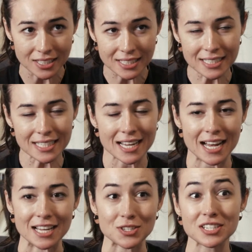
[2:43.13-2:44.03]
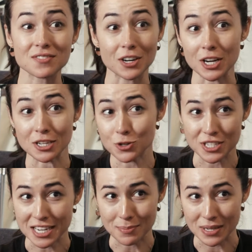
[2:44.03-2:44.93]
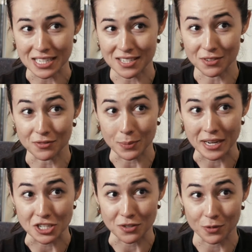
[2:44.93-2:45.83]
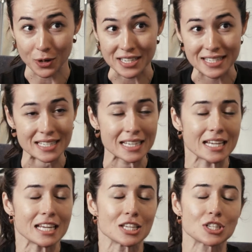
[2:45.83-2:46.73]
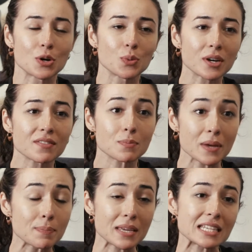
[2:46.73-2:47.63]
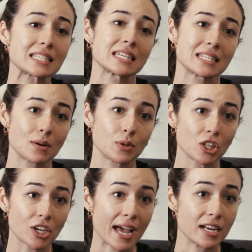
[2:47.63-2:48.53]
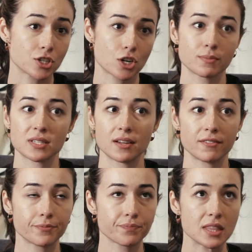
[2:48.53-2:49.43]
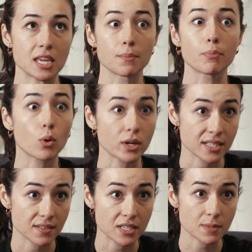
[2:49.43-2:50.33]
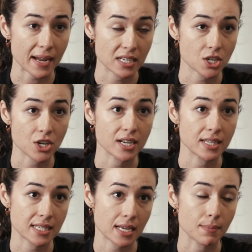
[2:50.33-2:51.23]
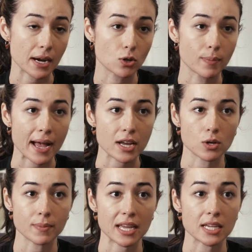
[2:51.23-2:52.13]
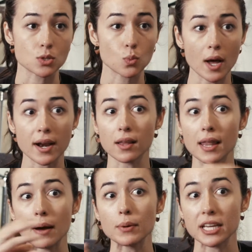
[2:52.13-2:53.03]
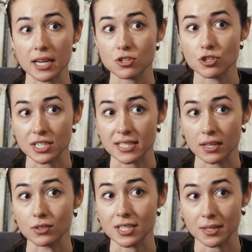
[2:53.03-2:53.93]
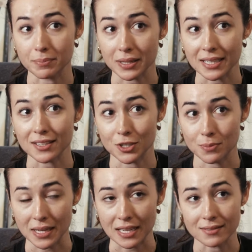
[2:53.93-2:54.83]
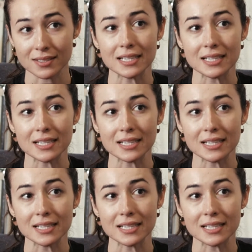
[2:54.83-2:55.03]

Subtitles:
So that's a very interesting piece of information for us. So one of the big pieces that we look at in terms of the importance of this bacteria to the skin microbiome is what allowing a nitrogen cycle to complete could mean.